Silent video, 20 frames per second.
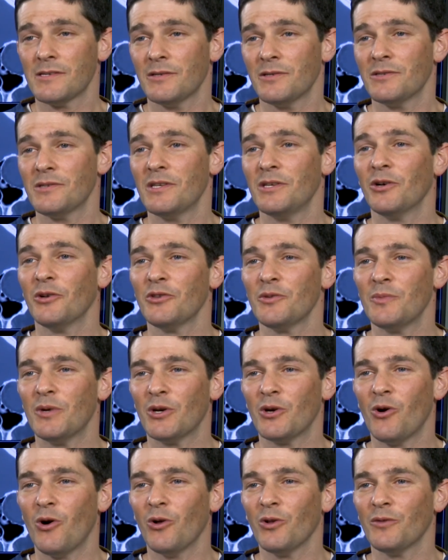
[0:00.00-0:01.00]
So the
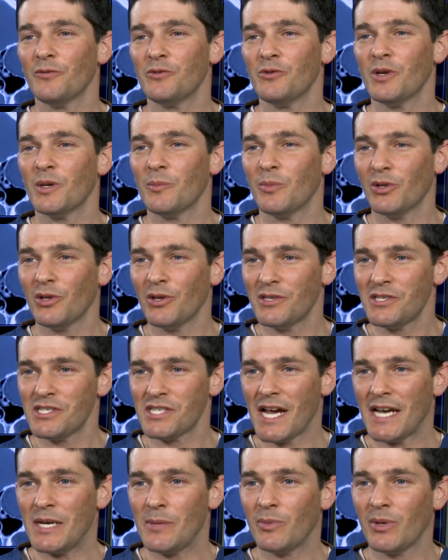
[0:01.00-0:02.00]
ultimate goal of doing balloon
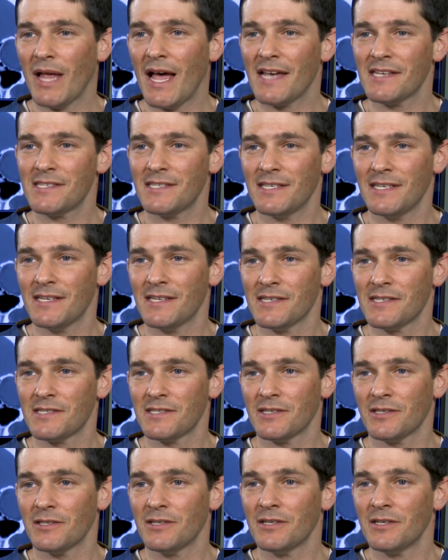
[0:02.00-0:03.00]
sinuplasty is
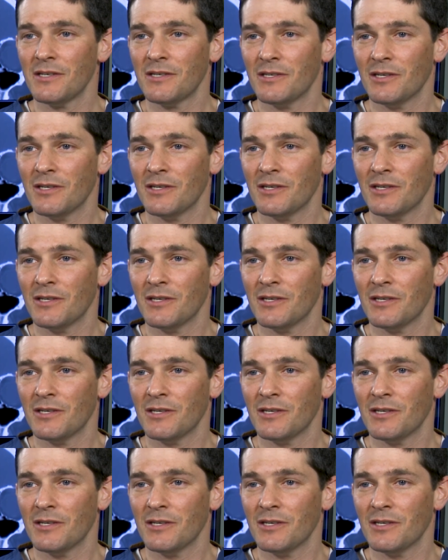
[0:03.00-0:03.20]
to